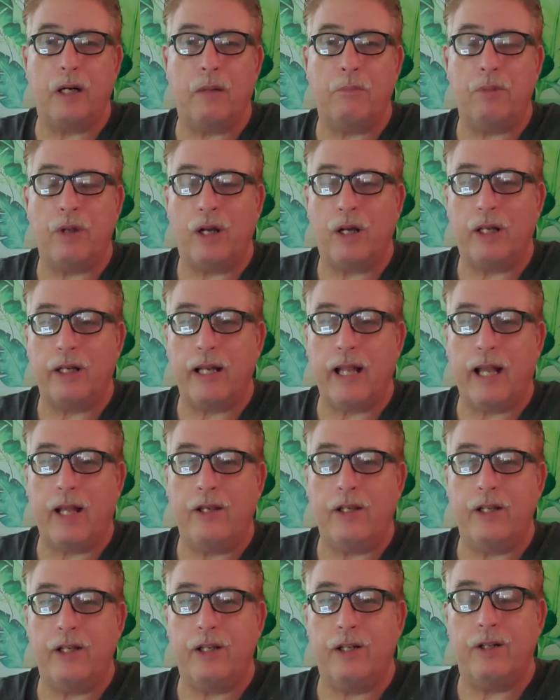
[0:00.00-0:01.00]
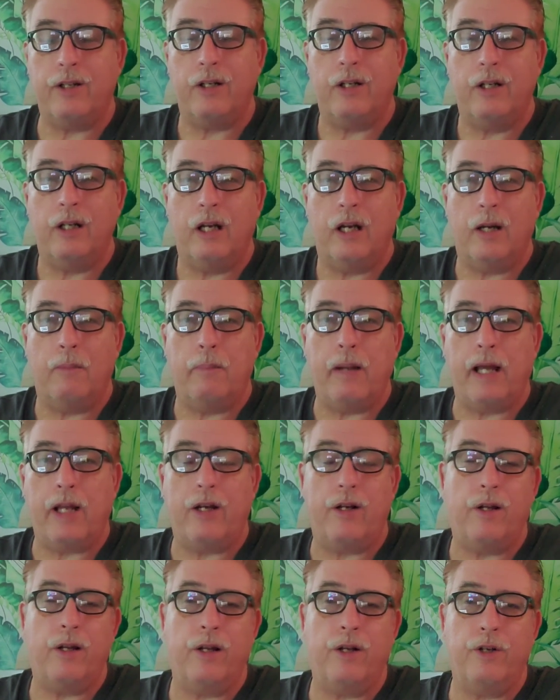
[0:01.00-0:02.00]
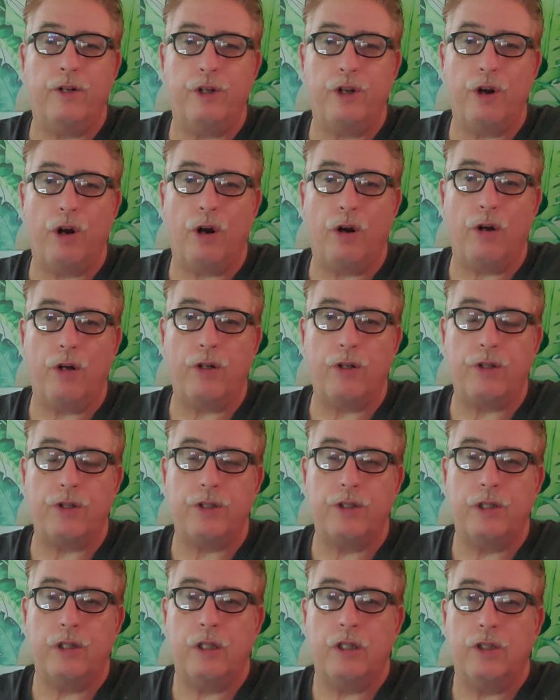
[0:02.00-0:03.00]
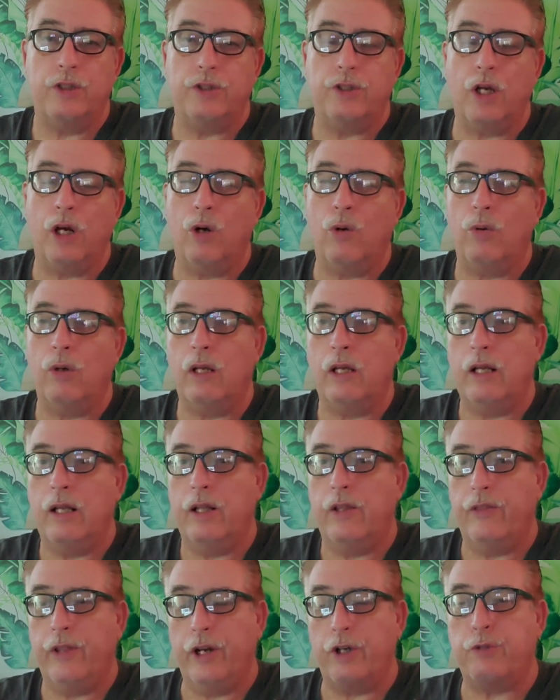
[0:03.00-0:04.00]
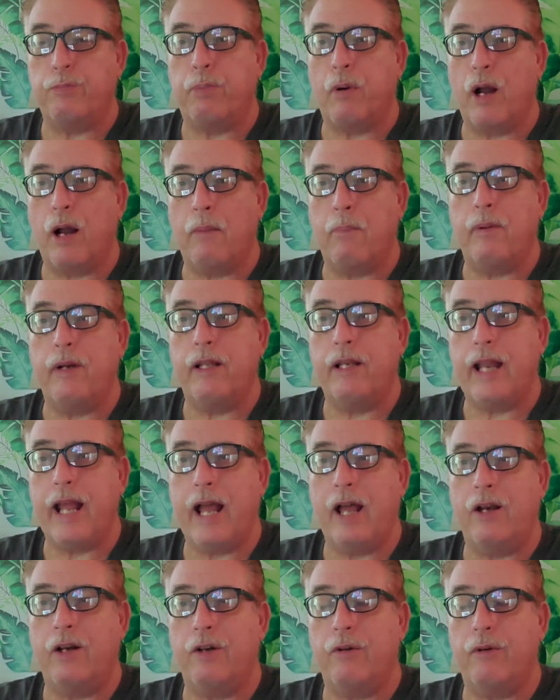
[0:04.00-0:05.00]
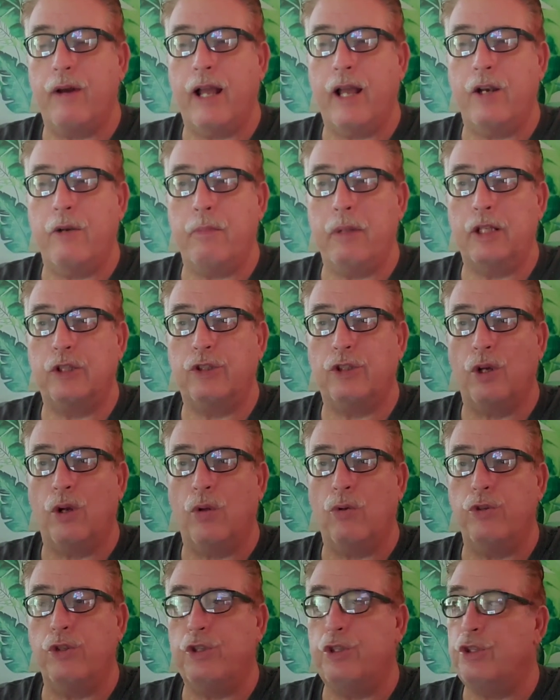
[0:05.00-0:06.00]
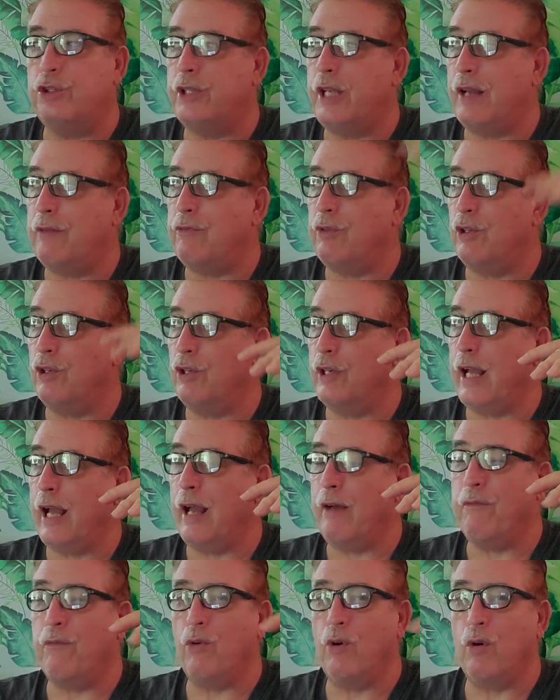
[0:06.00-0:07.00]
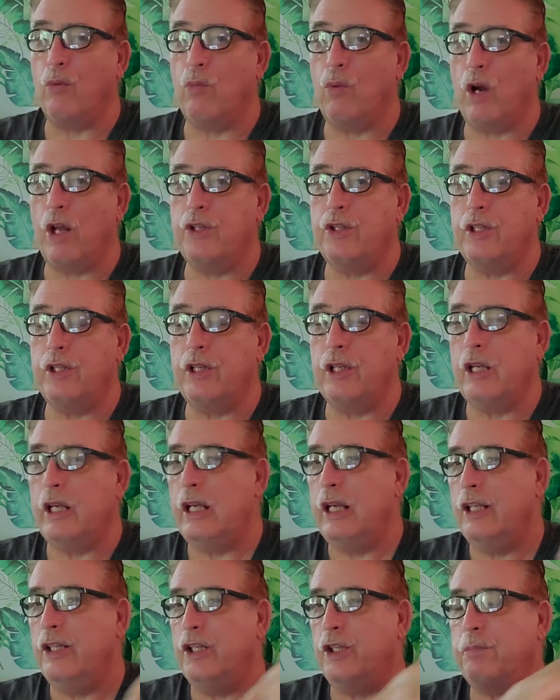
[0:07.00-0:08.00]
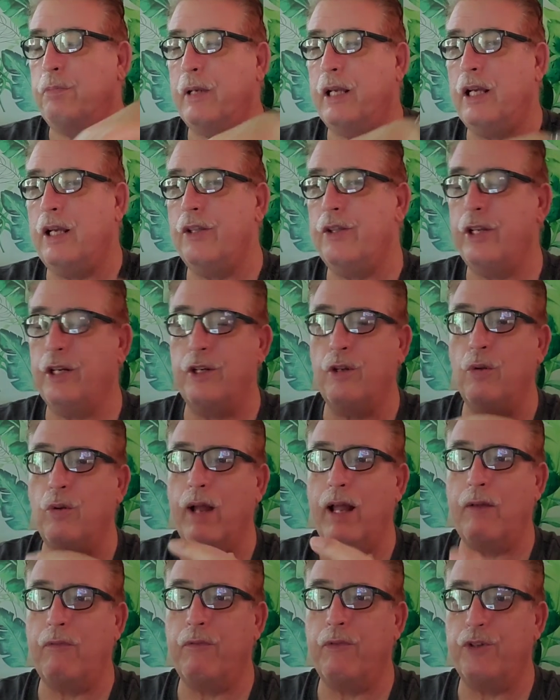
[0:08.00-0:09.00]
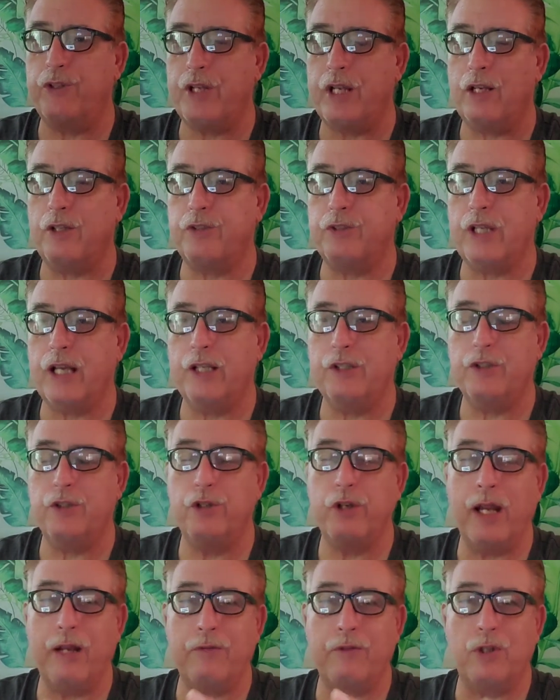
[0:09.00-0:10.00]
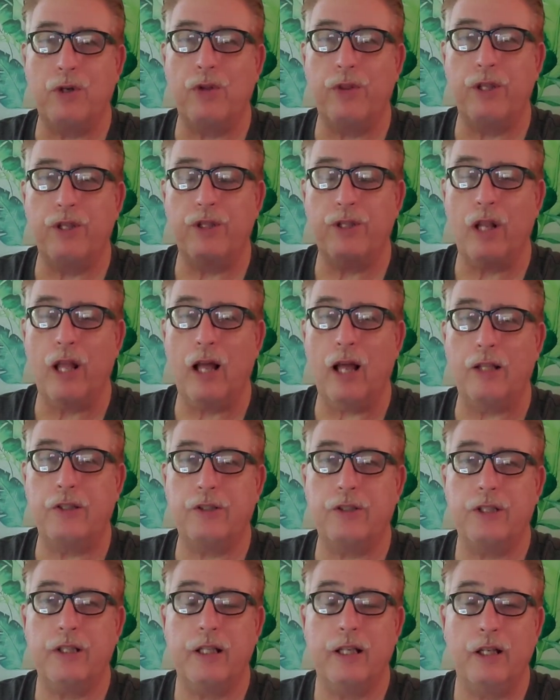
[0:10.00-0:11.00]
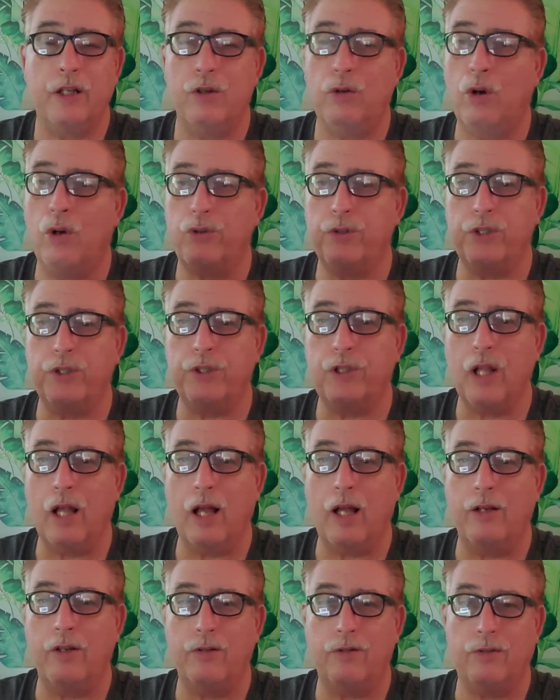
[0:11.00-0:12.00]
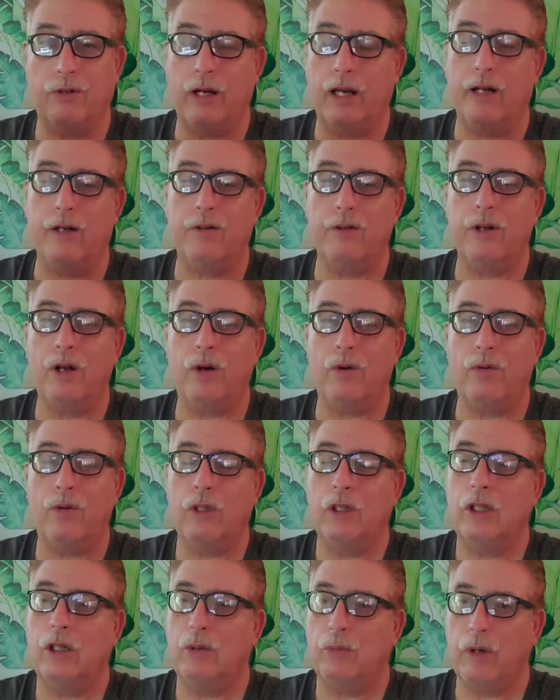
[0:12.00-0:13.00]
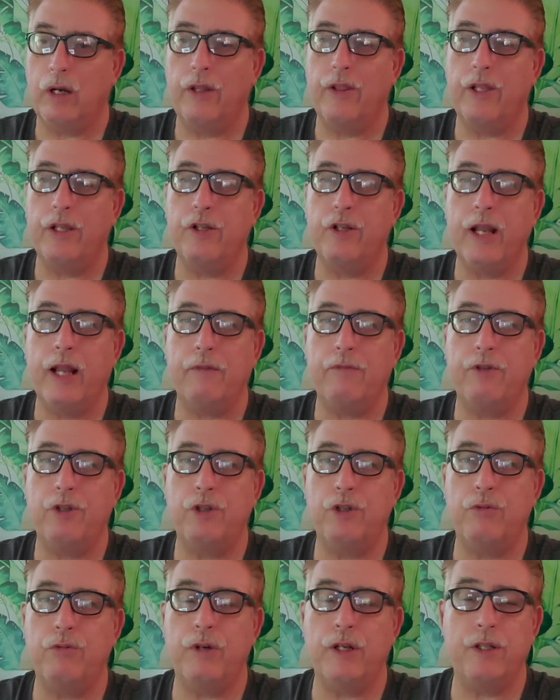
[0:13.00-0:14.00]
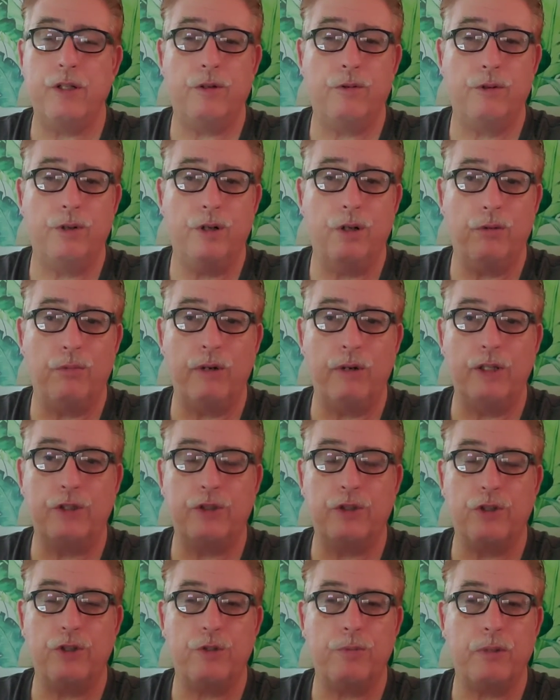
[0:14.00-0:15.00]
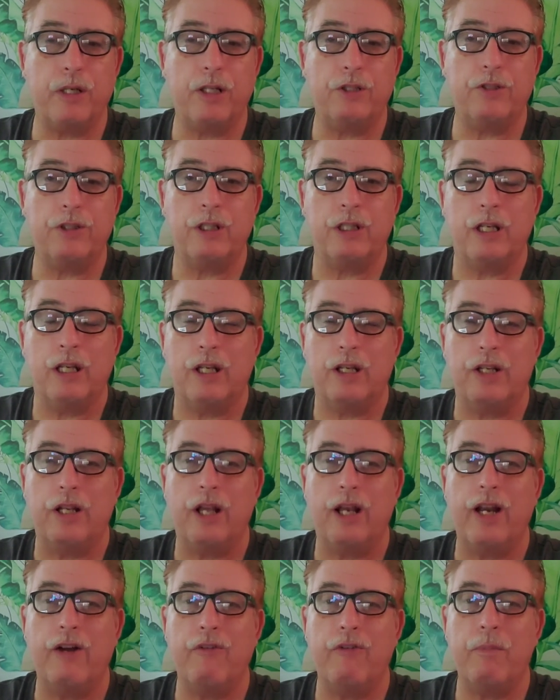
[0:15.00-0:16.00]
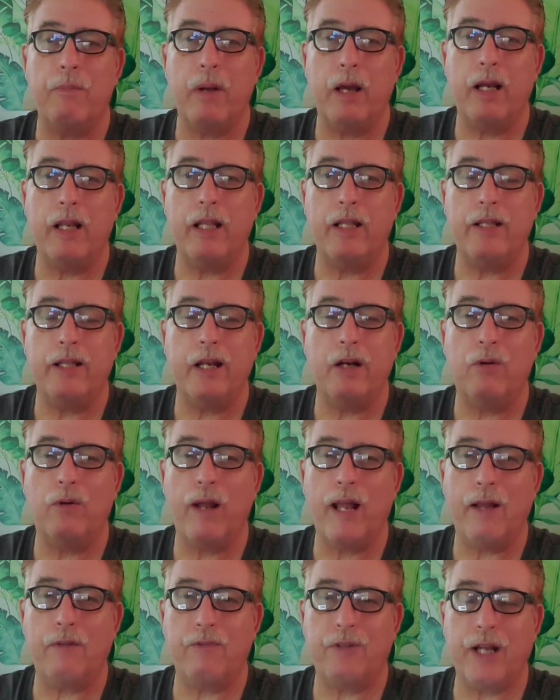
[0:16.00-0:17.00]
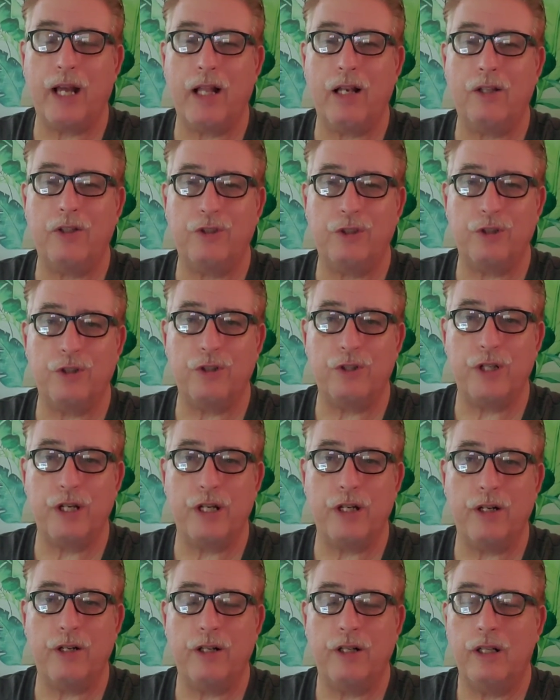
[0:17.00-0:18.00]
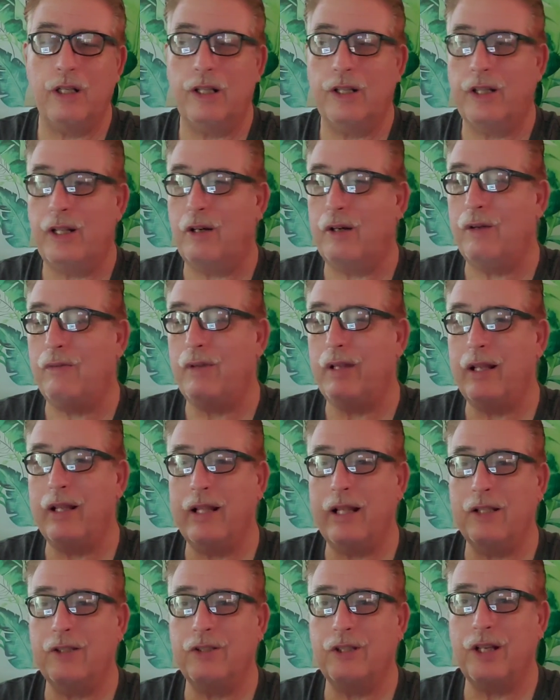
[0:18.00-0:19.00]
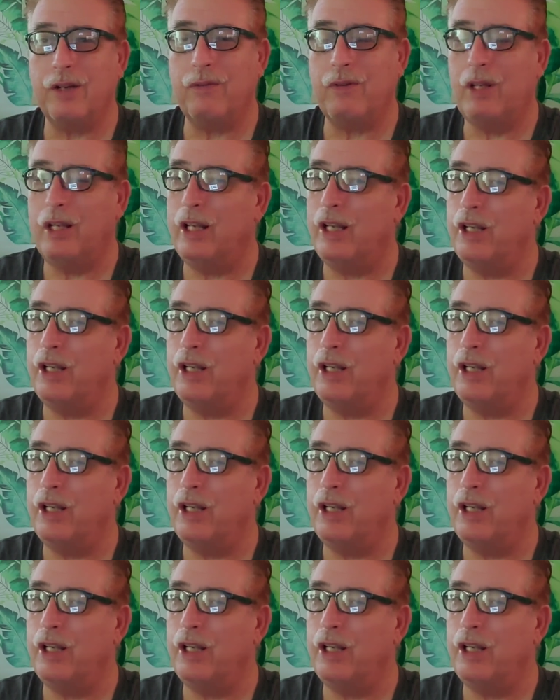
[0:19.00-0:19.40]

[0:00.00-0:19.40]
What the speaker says: I'm talking down here about 100 yards. So there's property down and around to be sold. You just have to look out for it and watch it. Just because they don't have for sale signs, so you have to go to these lots. Who owns this lot? Well, I don't know. Well, then you have to do research because not everybody, they don't have title search here. They don't have any of that stuff.